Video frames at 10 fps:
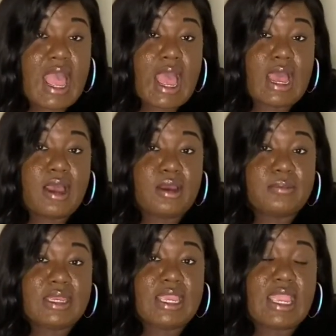
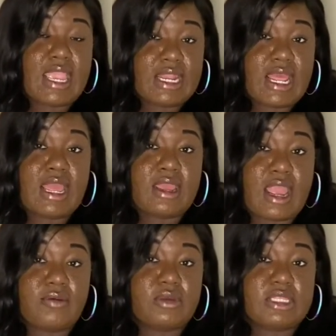And I
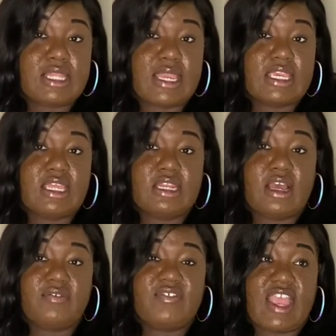really like it.
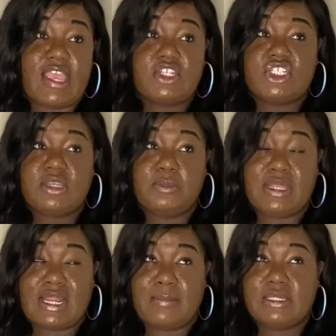Fast
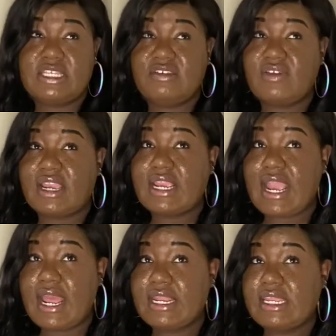shipping. I believe I
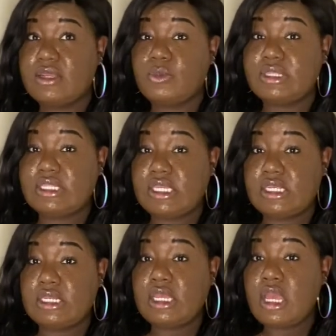got it
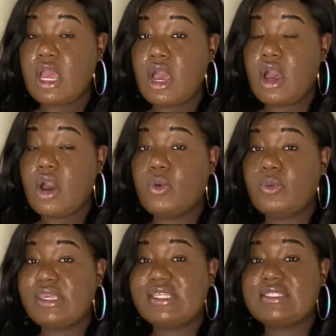within a
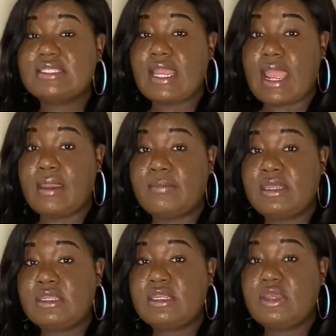week's
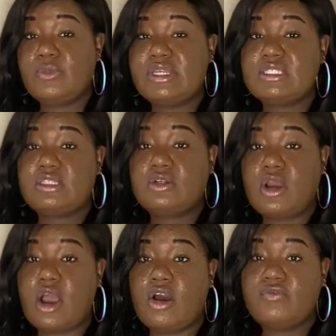timing. It was a little
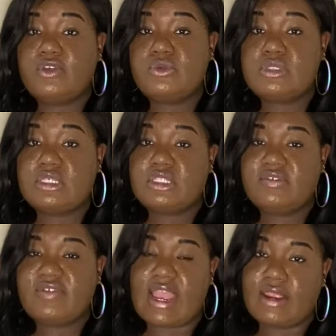off due to the
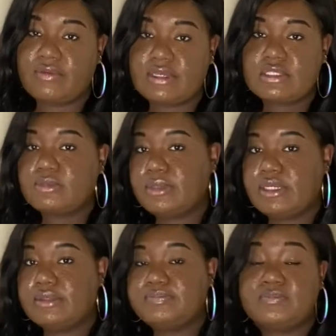virus,
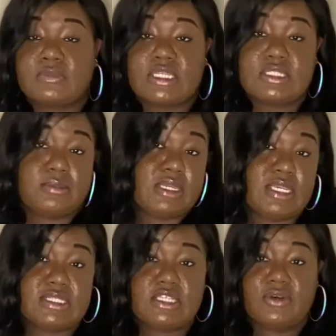but to me
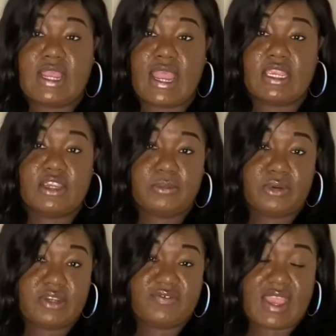it still got here
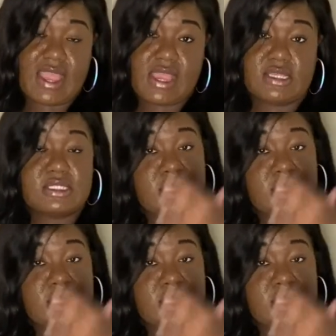pretty fast.